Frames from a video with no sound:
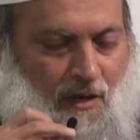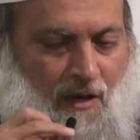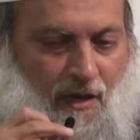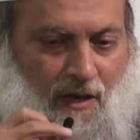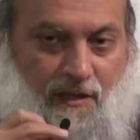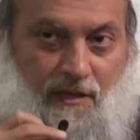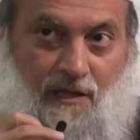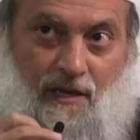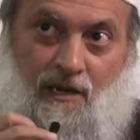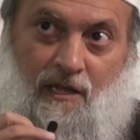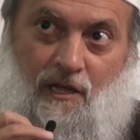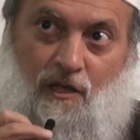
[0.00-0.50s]

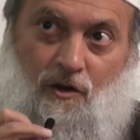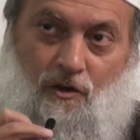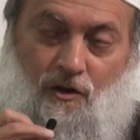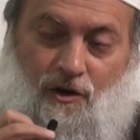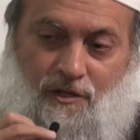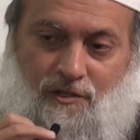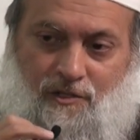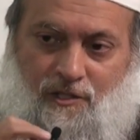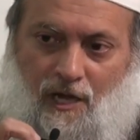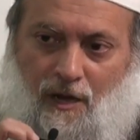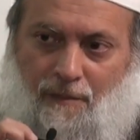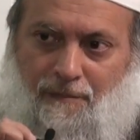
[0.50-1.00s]
And then he
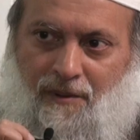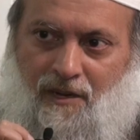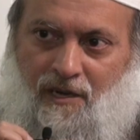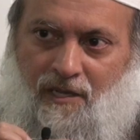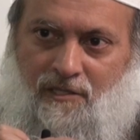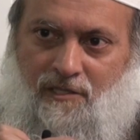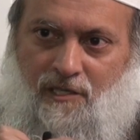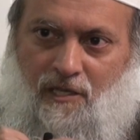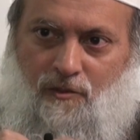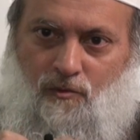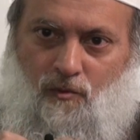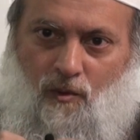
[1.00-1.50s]
looks up and
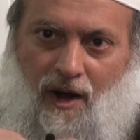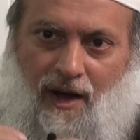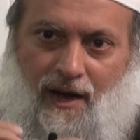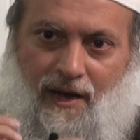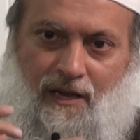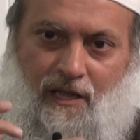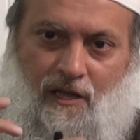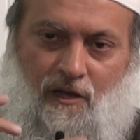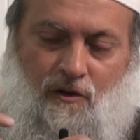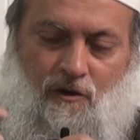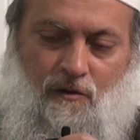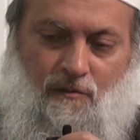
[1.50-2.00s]
he says, Wa
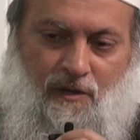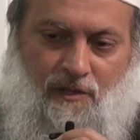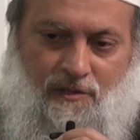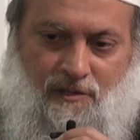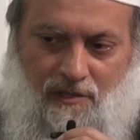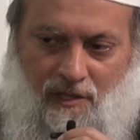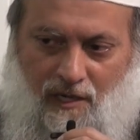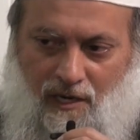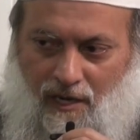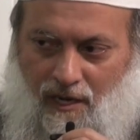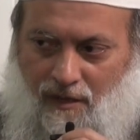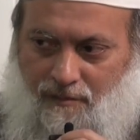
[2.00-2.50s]
alaykum
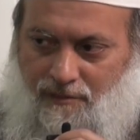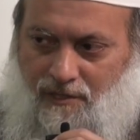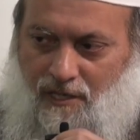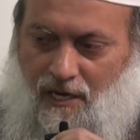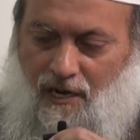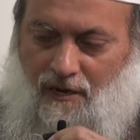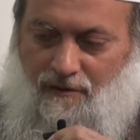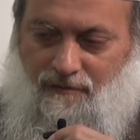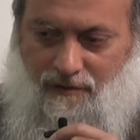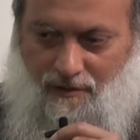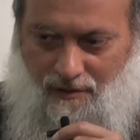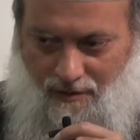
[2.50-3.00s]
as-salam,
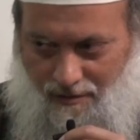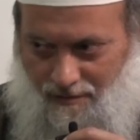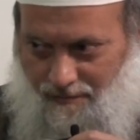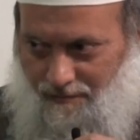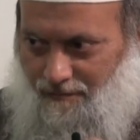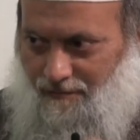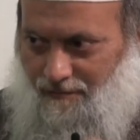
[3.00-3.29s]
Ja'far.